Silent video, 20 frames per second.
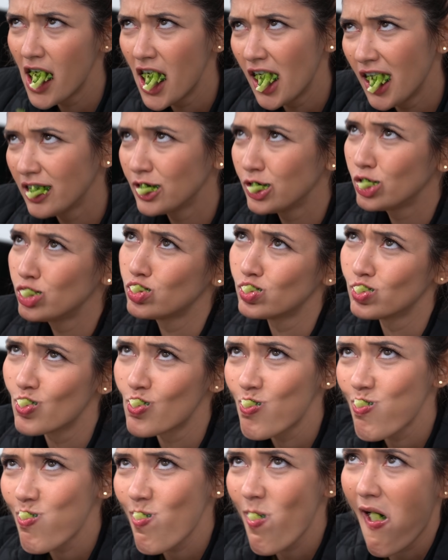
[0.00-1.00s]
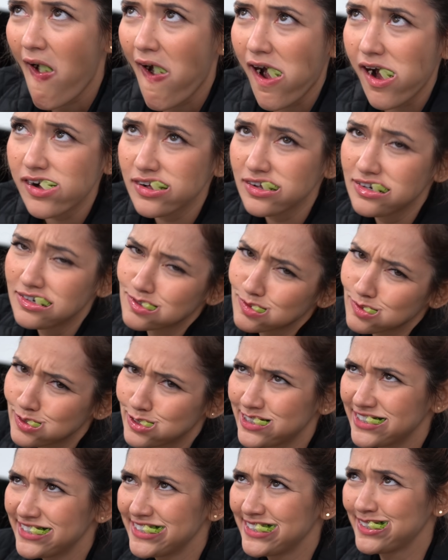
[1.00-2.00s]
whoa, That's hot. Oh
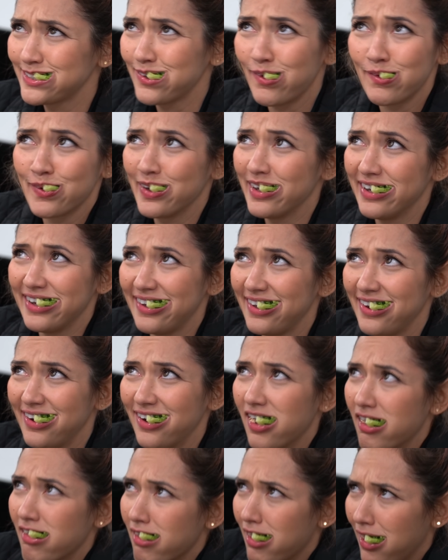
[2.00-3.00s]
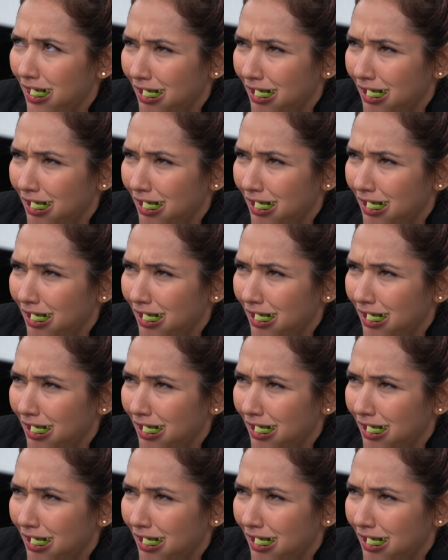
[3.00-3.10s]
yeah, chew so that